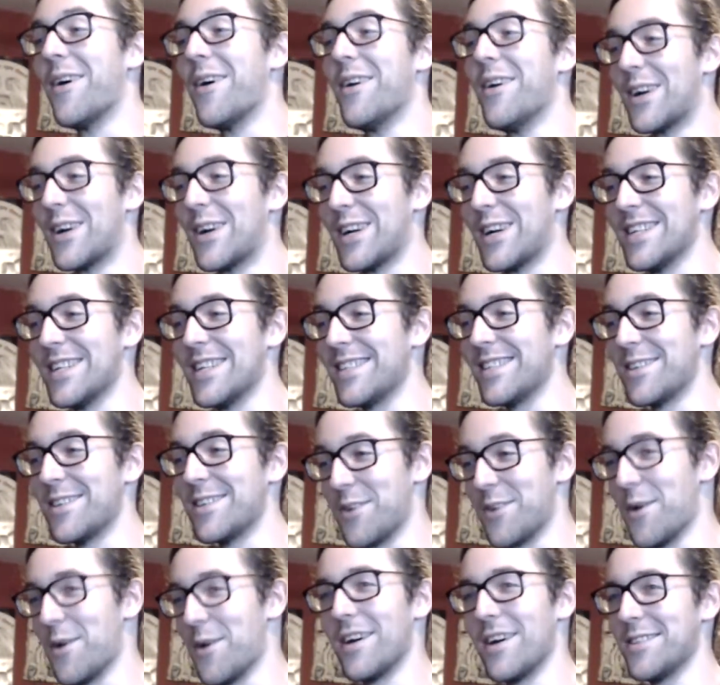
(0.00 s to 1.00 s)
Chris says
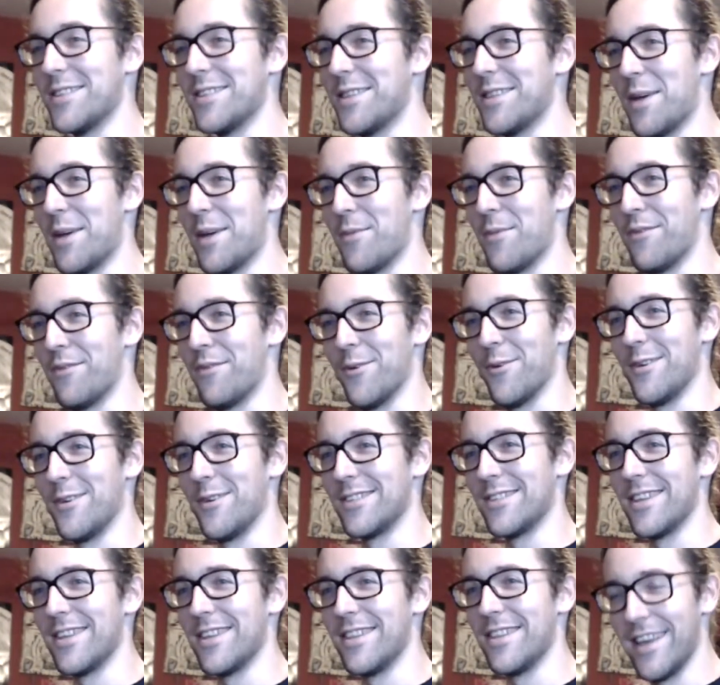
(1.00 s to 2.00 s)
no. I said that before you
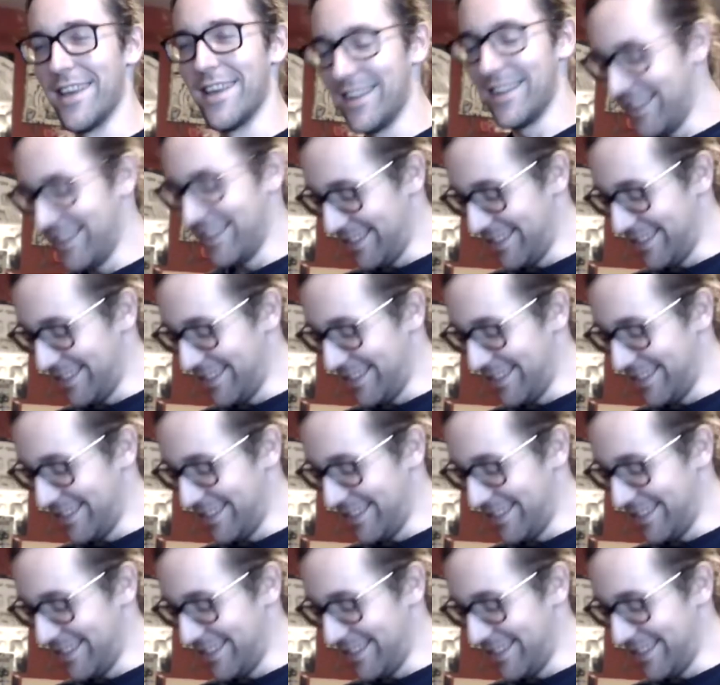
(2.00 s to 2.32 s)
said that.